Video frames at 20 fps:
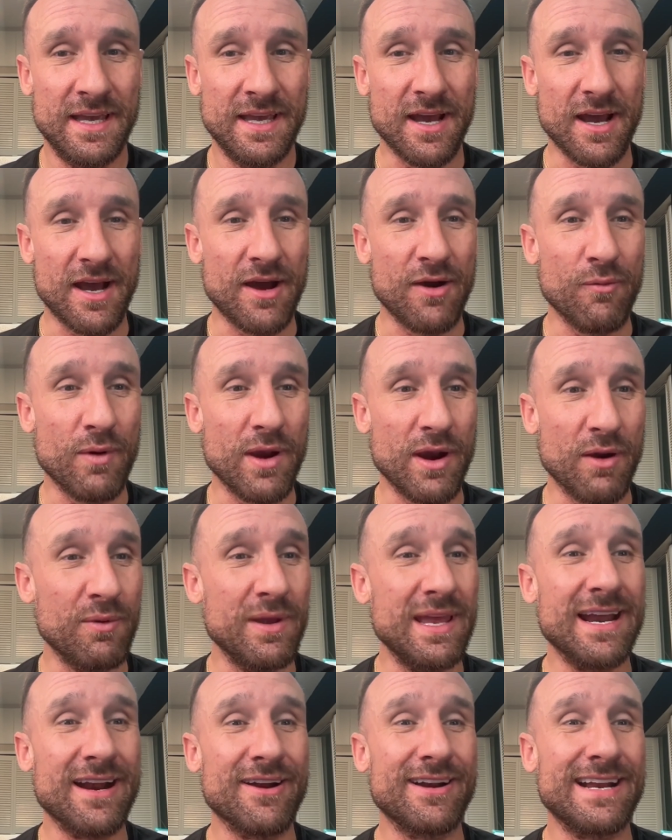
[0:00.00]
where
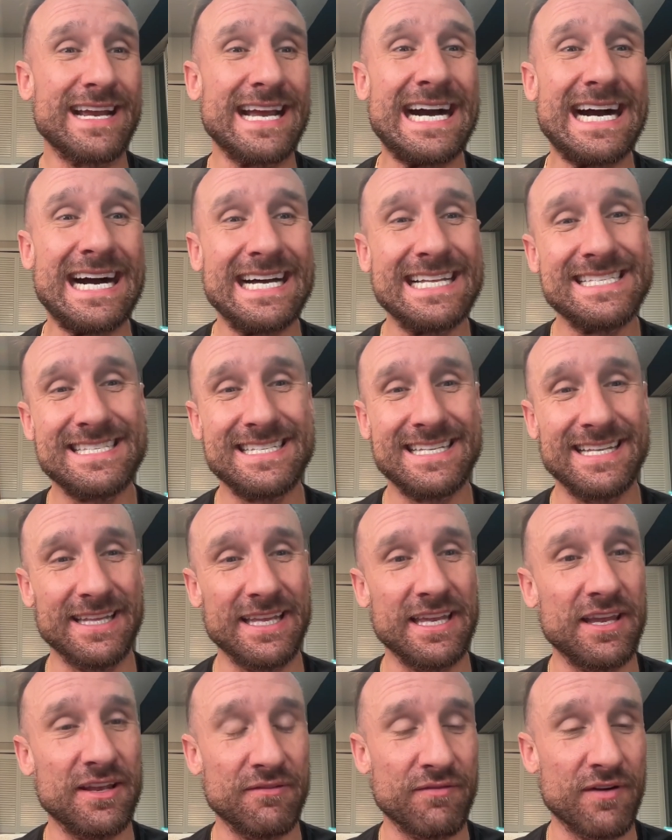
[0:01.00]
we are
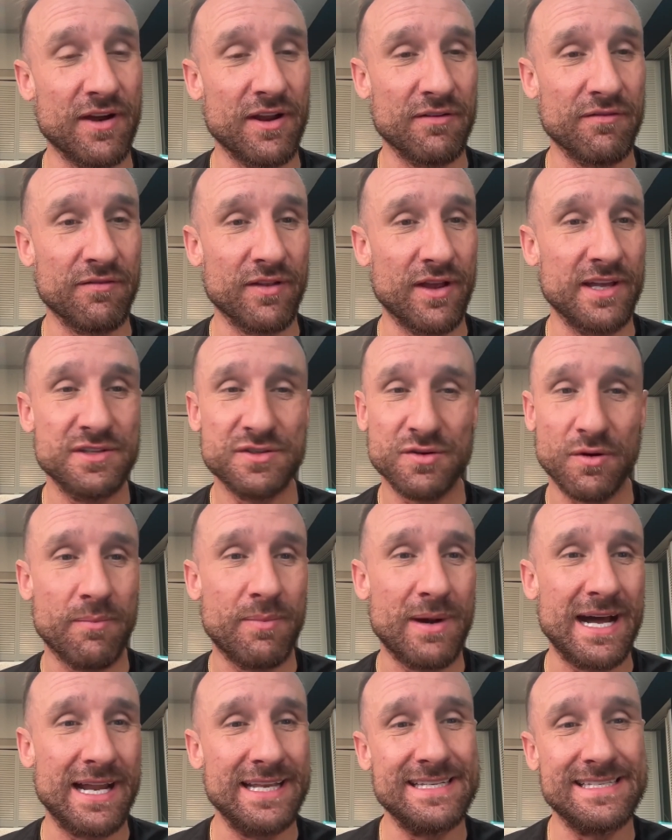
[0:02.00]
constantly in fight or flight. So our
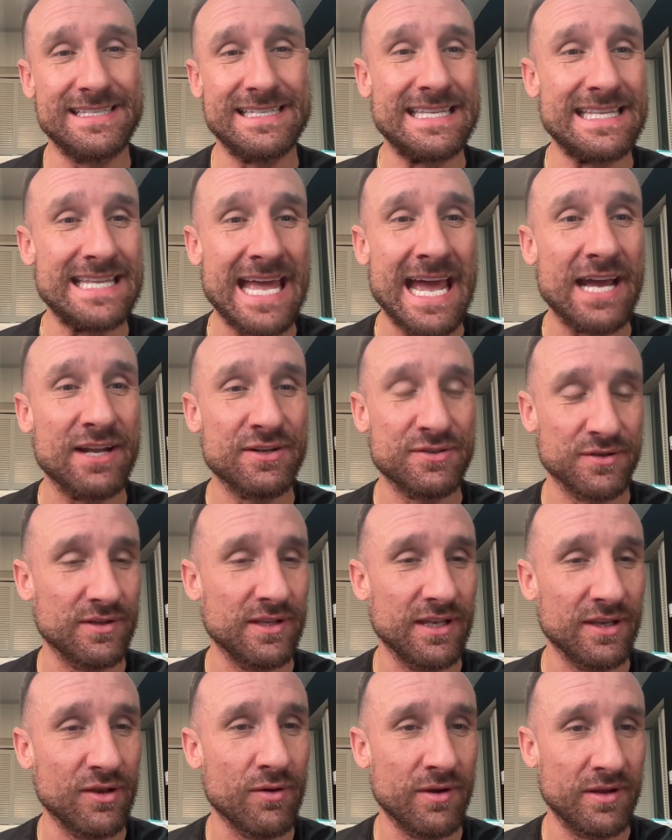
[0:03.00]
body is
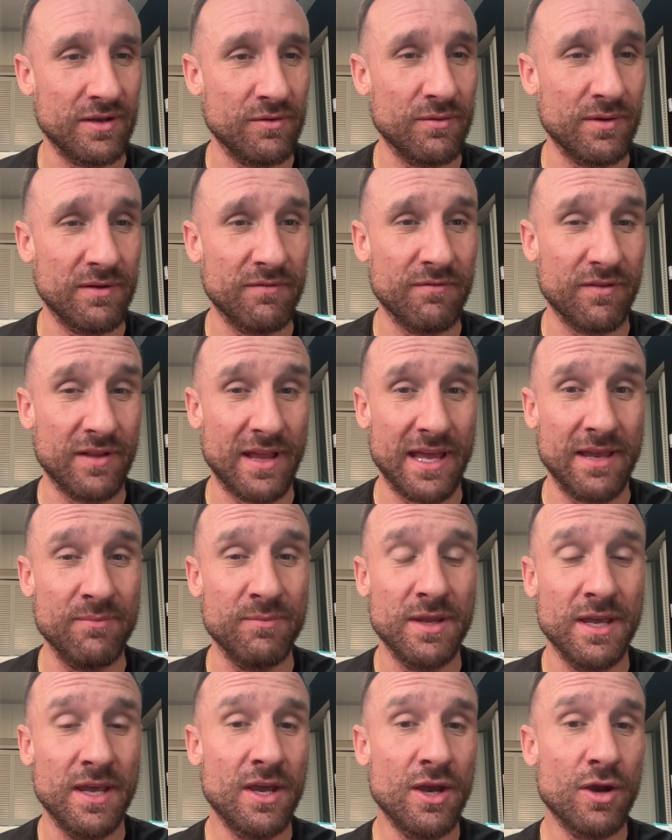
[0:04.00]
naturally going to
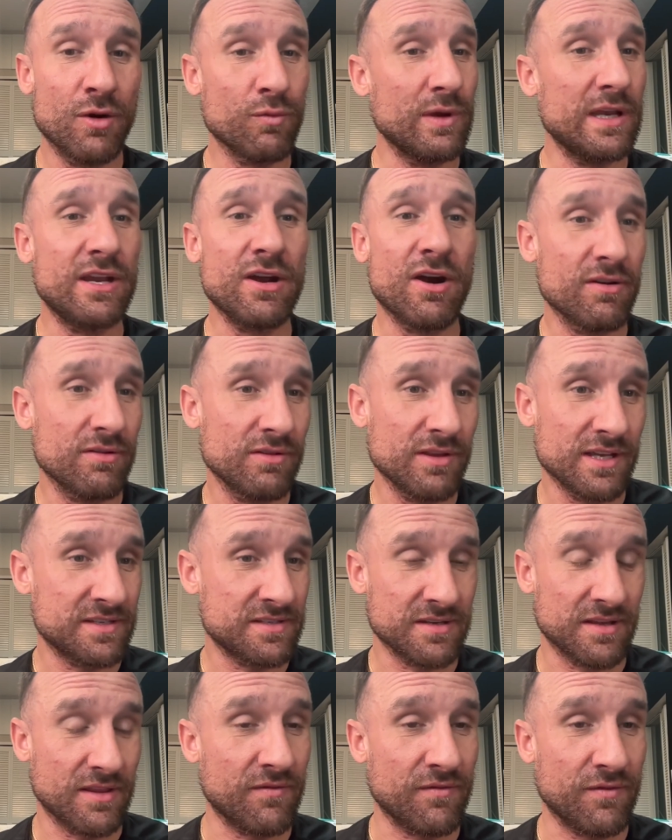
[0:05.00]
inflamed,
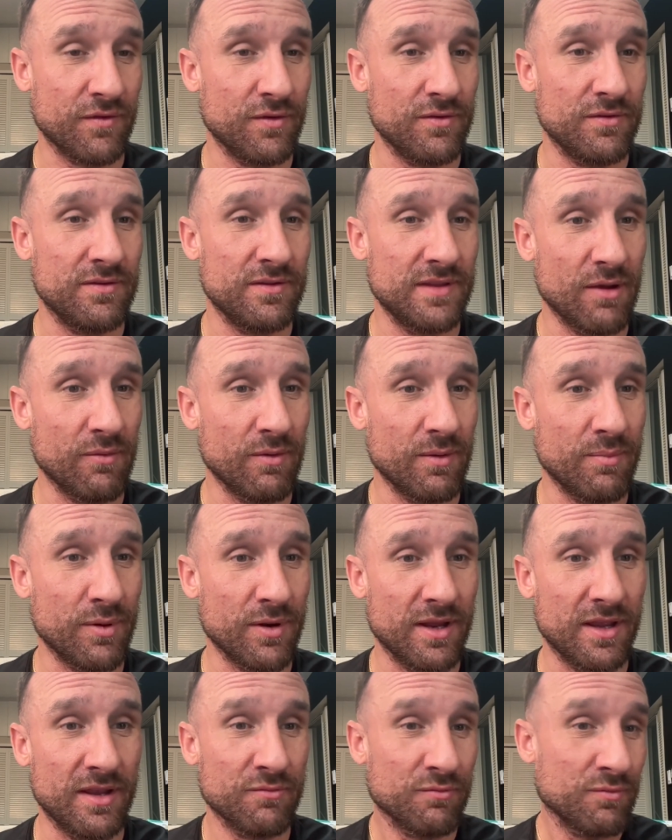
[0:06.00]
regardless of the food that we
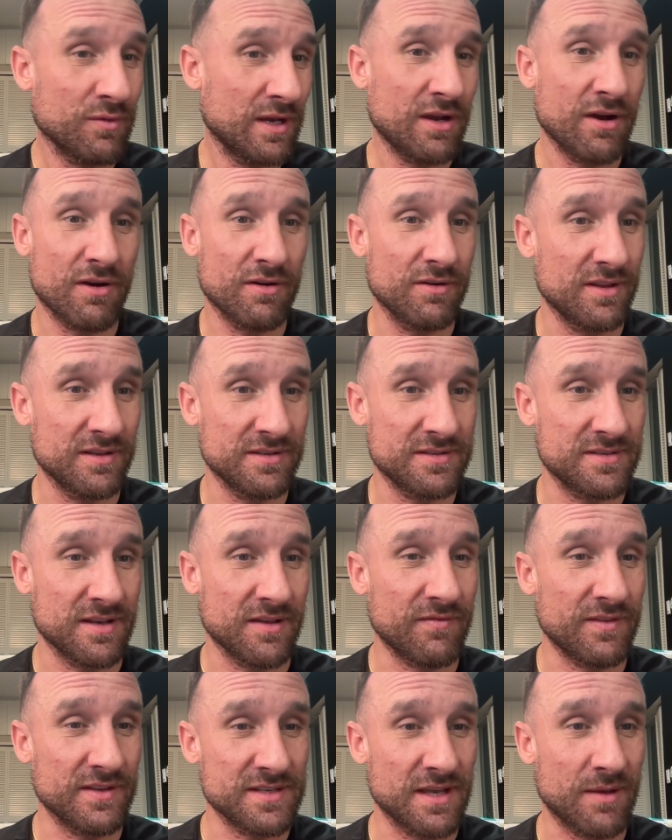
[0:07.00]
put in, regardless
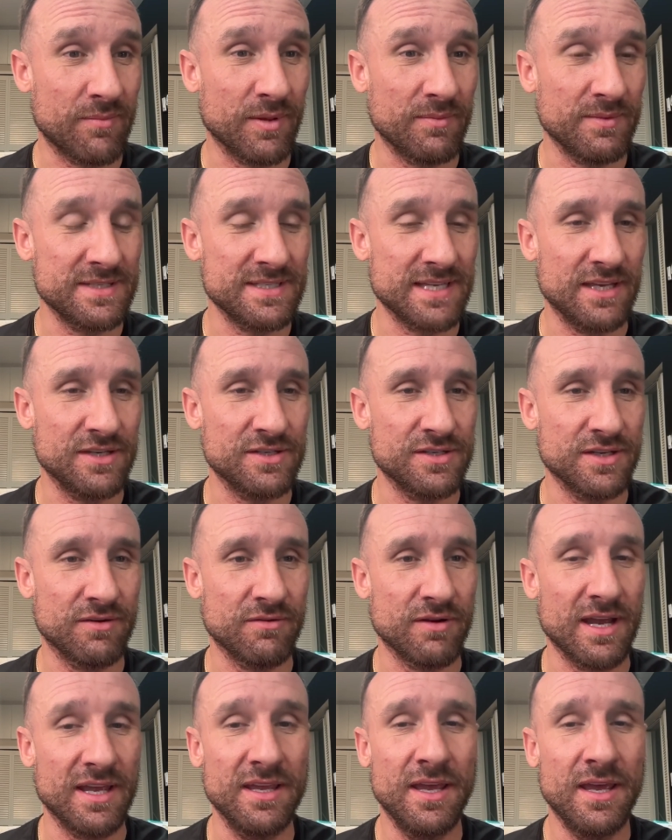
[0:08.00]
of the supplementation,
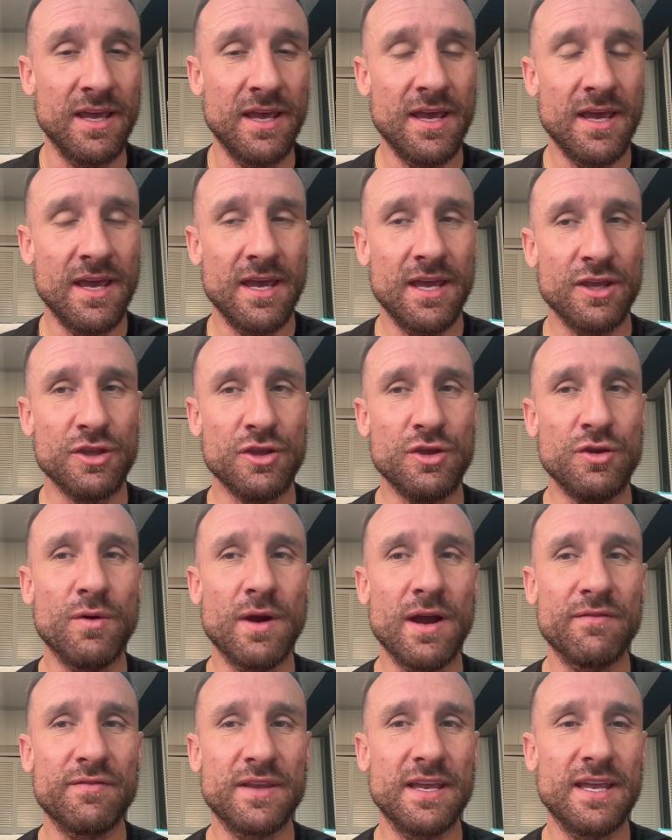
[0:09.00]
right? You
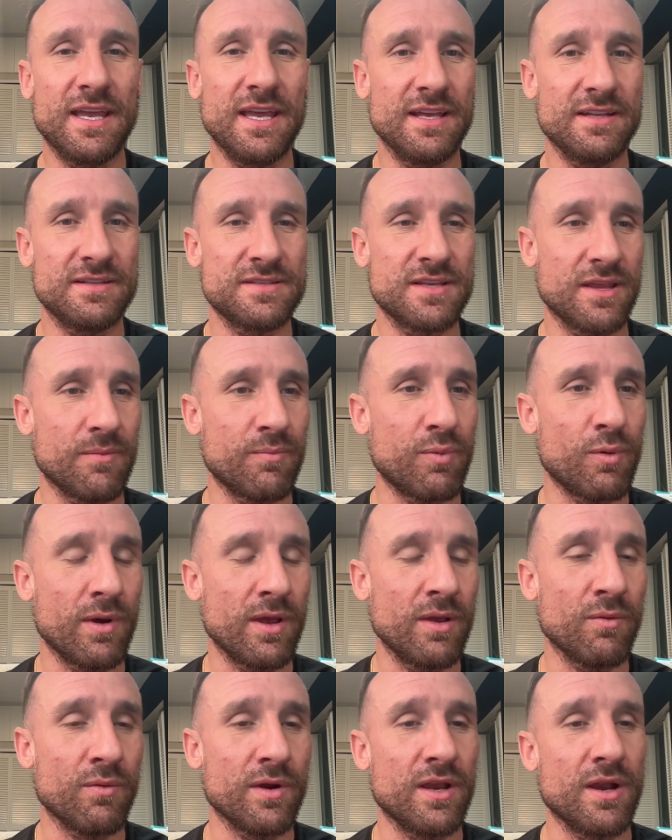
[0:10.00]
have to get to the
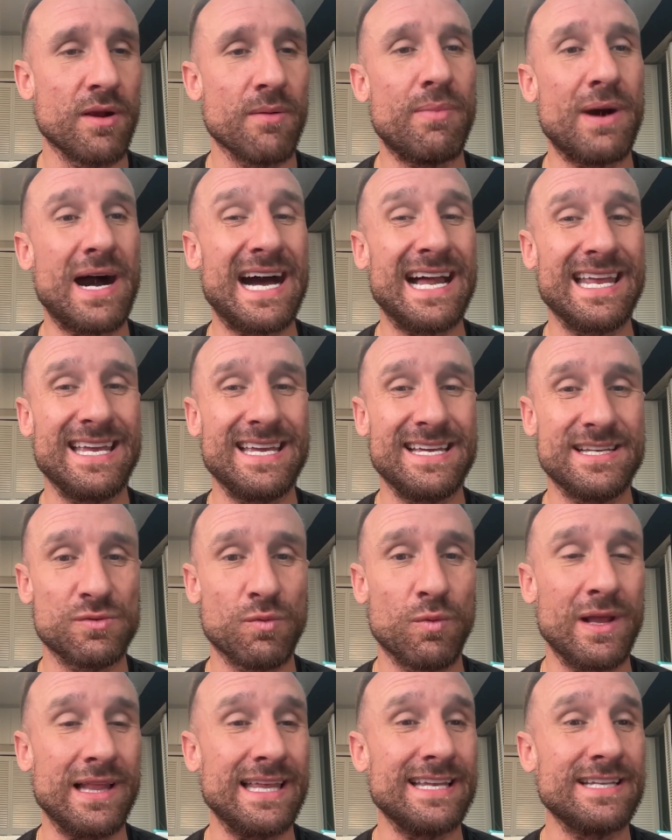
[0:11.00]
point where your body is
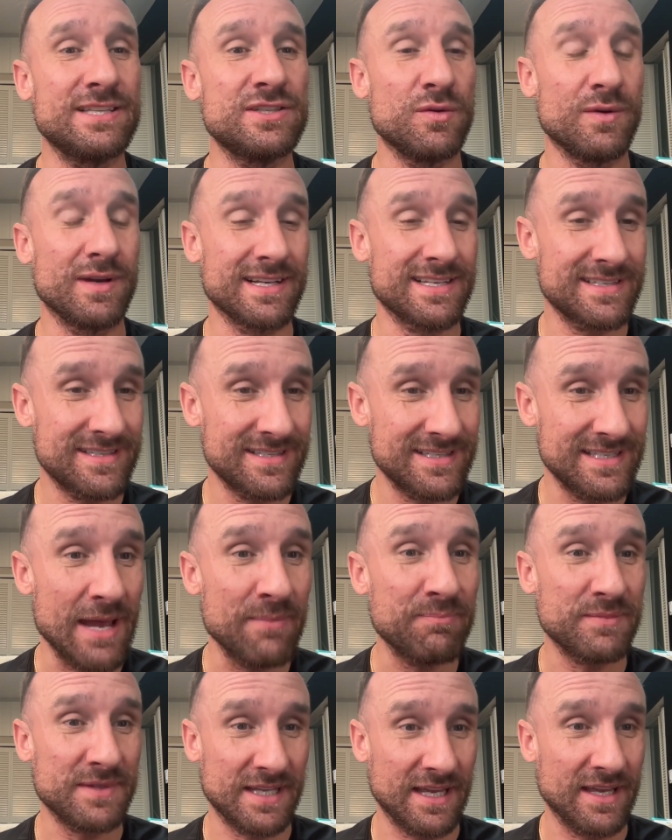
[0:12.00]
willing to
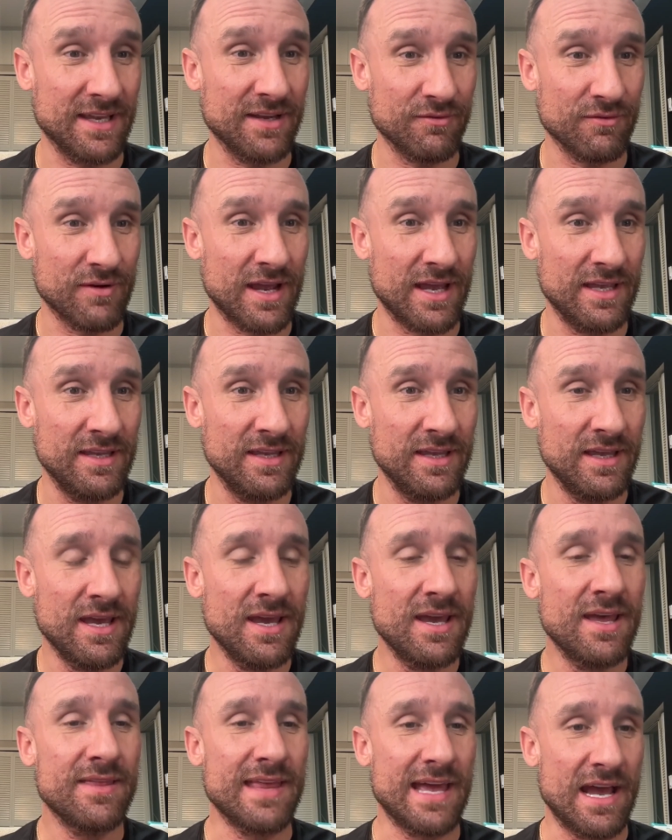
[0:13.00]
accept it, right?
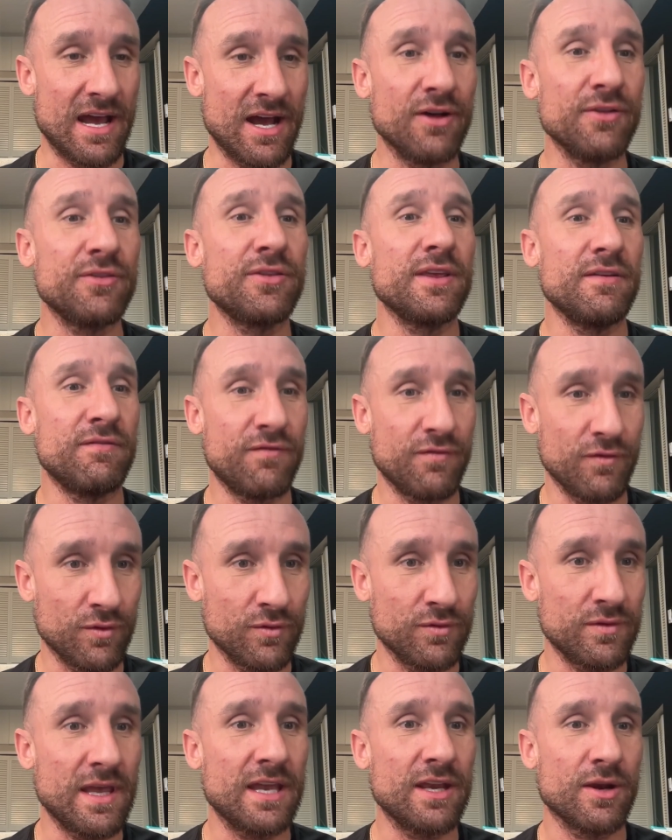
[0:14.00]
The healthy
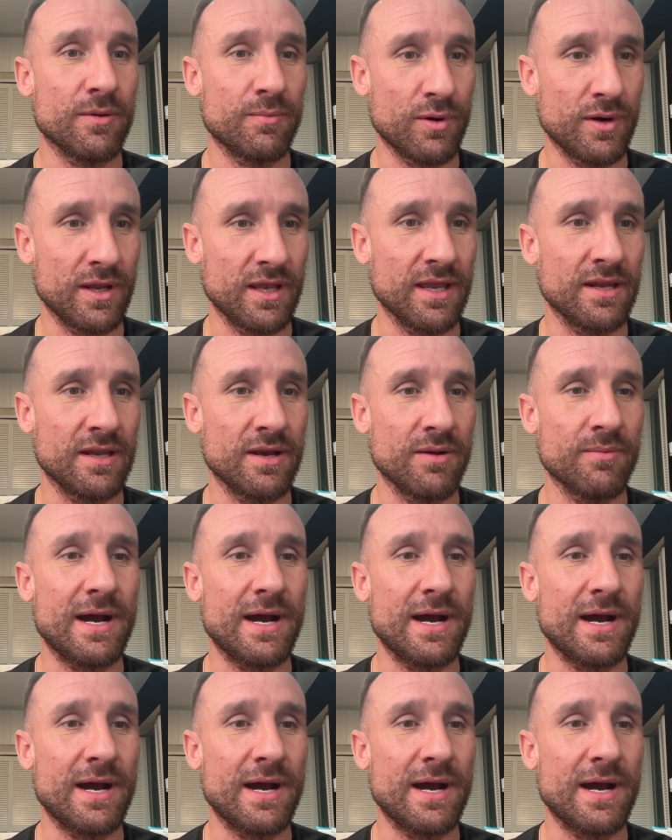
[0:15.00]
food that you're putting into your